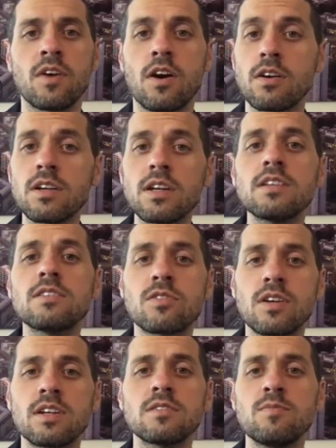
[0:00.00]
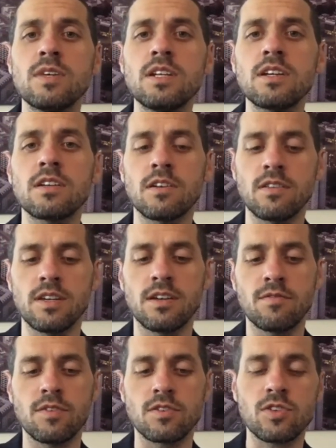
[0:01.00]
are kids transmitting and are they
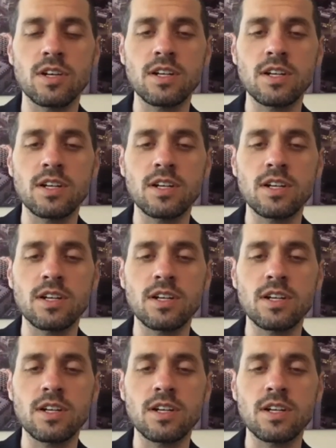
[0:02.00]
if they're